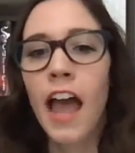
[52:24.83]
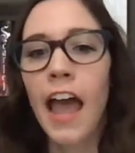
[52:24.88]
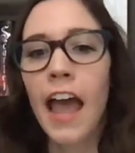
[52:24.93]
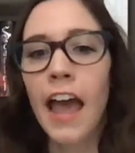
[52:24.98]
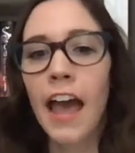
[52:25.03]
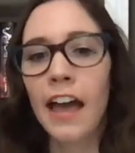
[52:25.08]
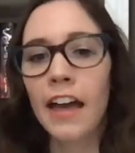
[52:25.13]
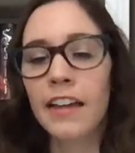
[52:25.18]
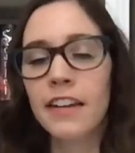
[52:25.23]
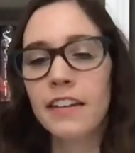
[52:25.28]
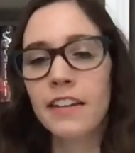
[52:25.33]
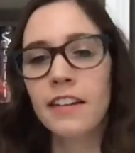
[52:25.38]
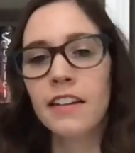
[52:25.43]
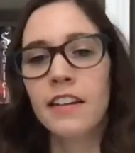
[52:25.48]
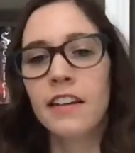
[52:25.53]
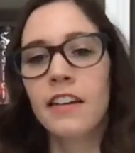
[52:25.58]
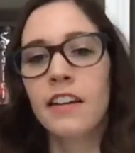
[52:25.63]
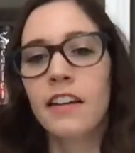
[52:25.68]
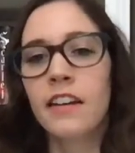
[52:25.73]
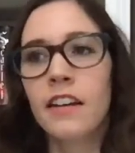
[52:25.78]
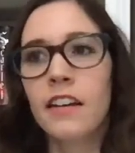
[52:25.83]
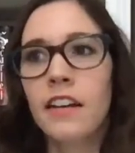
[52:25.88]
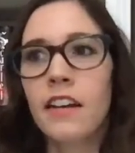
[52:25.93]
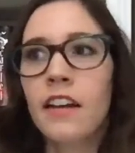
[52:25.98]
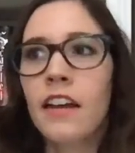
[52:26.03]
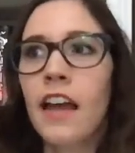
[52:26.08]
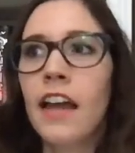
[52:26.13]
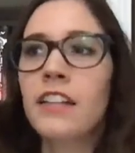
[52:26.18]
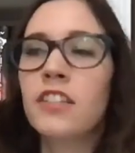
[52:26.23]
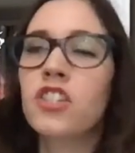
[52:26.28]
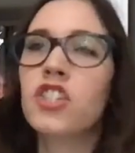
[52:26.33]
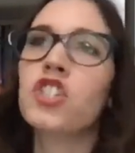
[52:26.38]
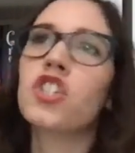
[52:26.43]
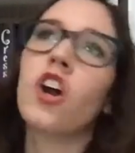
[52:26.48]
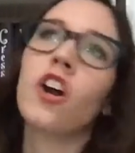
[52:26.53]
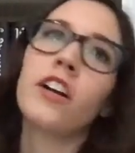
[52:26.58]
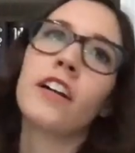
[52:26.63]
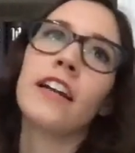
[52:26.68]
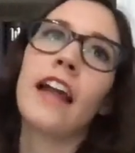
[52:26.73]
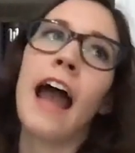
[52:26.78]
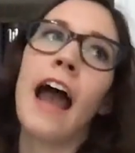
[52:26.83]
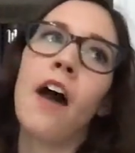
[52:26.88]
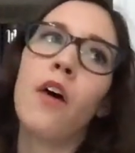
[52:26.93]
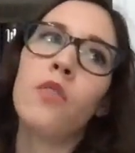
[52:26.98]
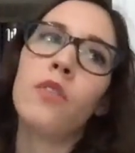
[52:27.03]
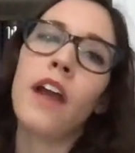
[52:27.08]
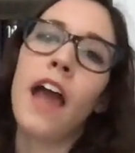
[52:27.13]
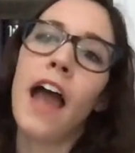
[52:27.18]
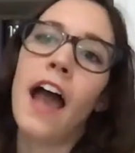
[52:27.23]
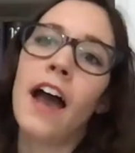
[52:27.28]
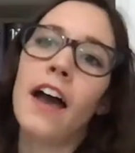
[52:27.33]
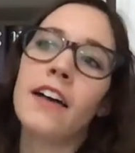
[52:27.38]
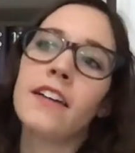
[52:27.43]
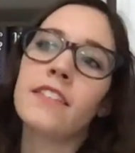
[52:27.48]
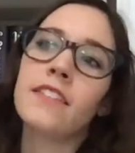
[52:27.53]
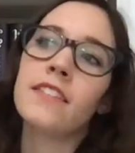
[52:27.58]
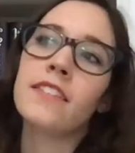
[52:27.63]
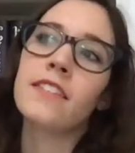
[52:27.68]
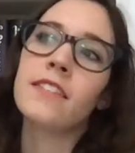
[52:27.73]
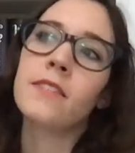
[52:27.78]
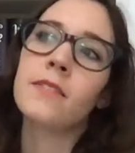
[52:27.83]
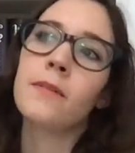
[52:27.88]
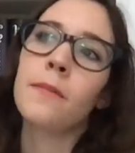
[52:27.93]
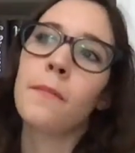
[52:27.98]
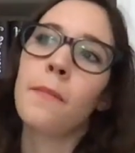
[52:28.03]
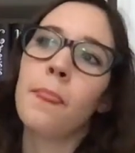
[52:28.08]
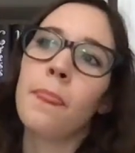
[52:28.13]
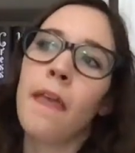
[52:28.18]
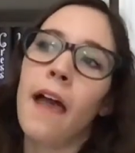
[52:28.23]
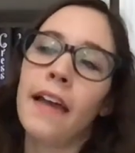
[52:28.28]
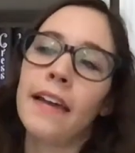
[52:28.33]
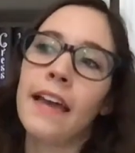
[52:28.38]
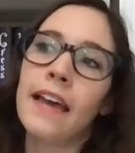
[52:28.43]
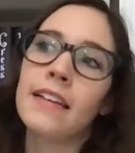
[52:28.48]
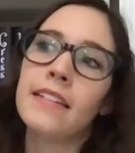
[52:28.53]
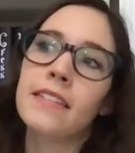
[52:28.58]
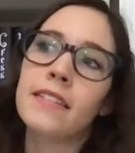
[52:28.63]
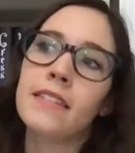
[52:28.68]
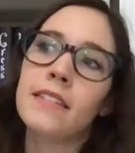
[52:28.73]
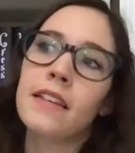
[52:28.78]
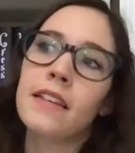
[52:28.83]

and it started out as, I guess,